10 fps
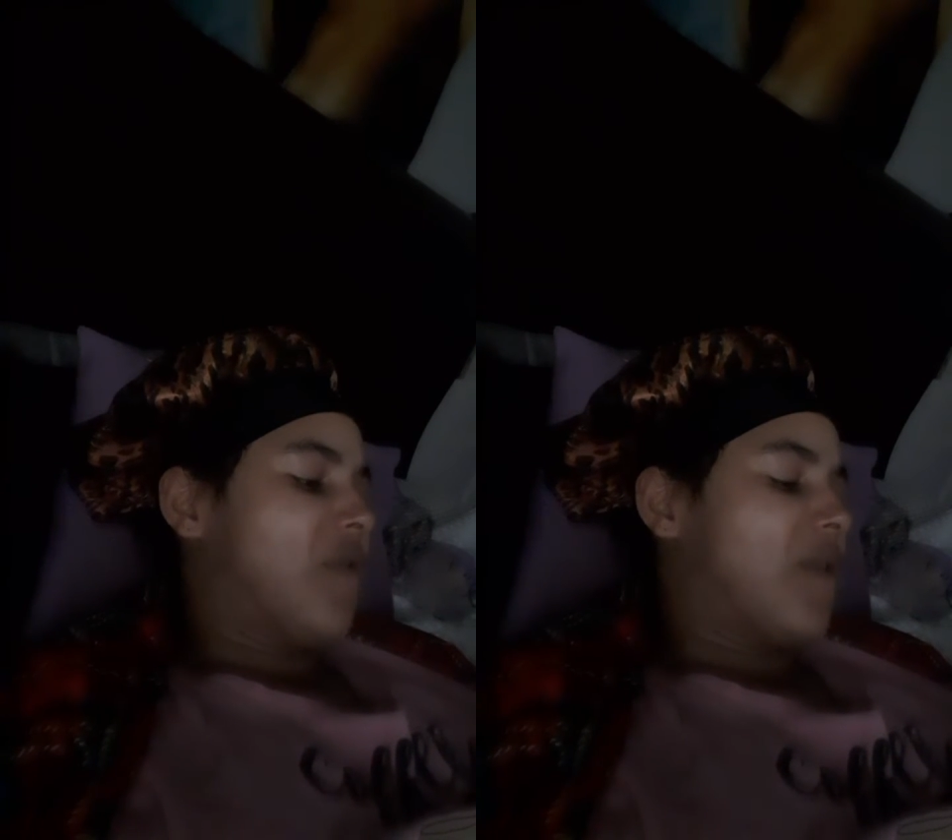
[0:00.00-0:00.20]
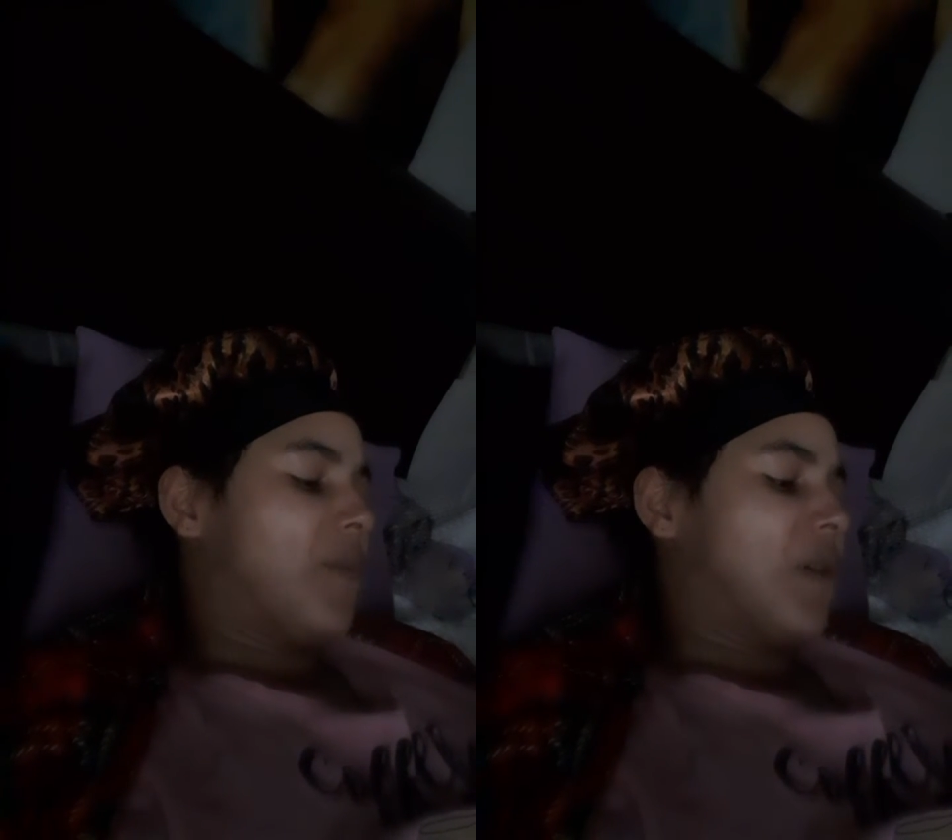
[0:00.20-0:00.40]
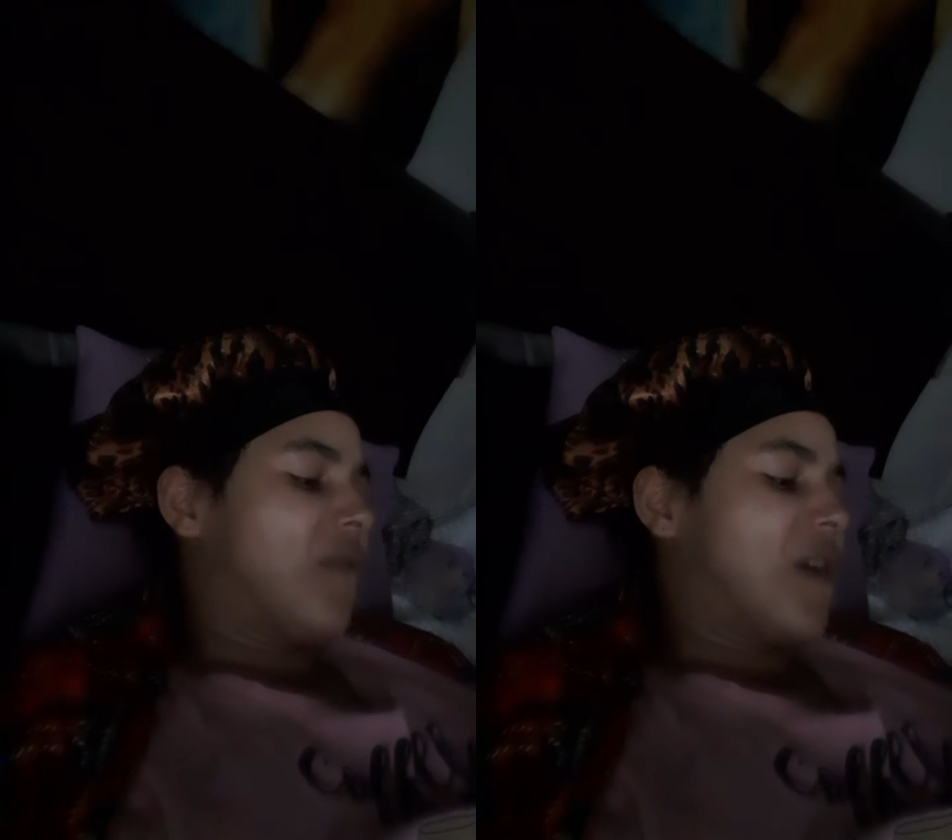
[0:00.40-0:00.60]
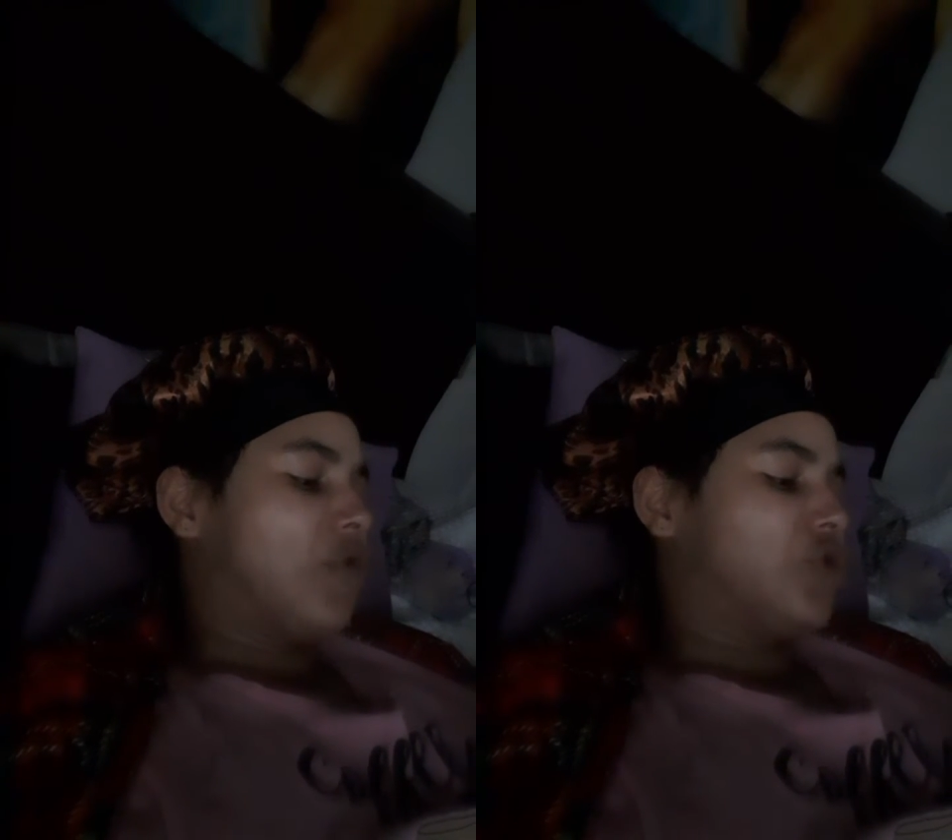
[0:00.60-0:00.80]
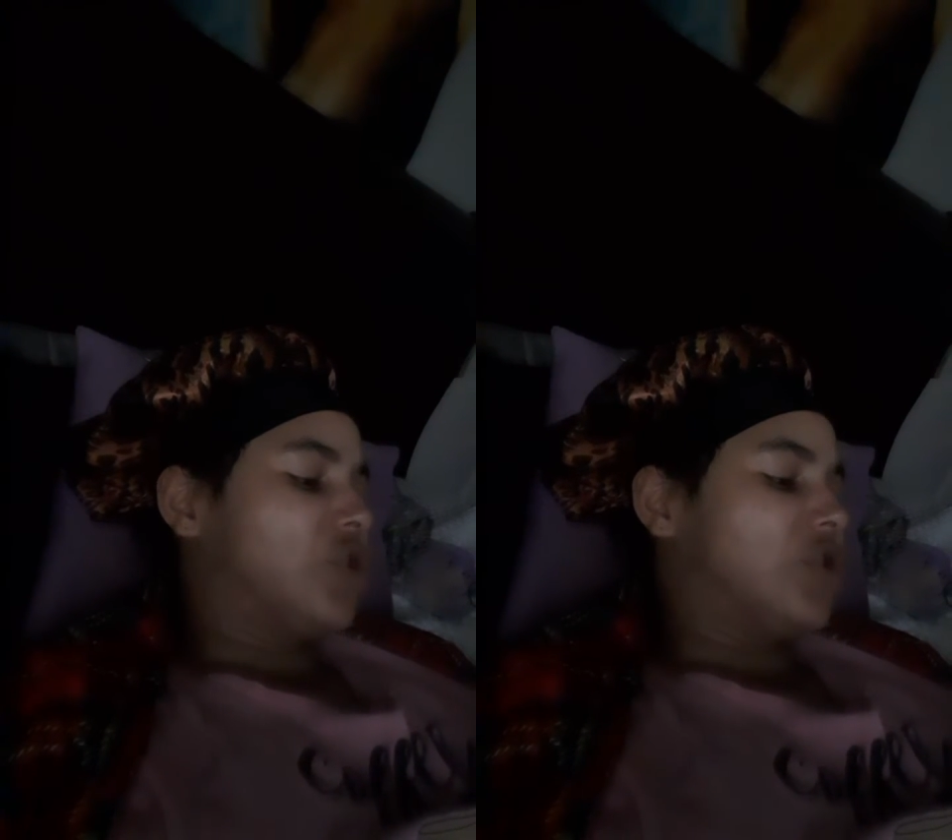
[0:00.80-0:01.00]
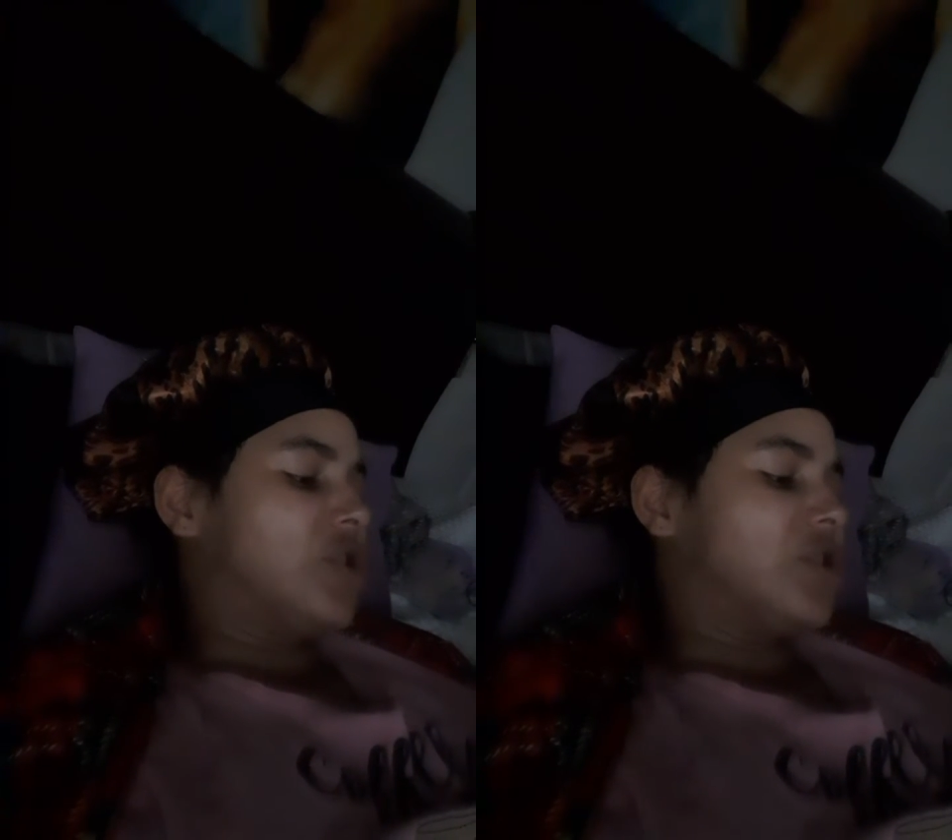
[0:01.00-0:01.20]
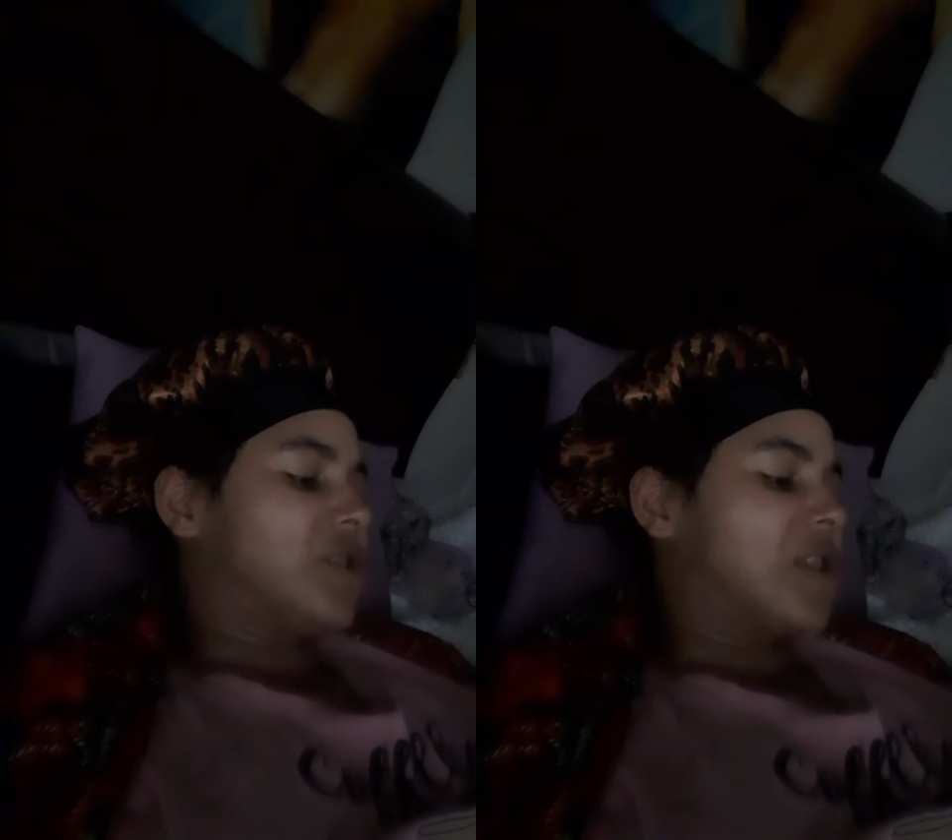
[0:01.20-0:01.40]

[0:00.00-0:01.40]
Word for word: from the falsehoods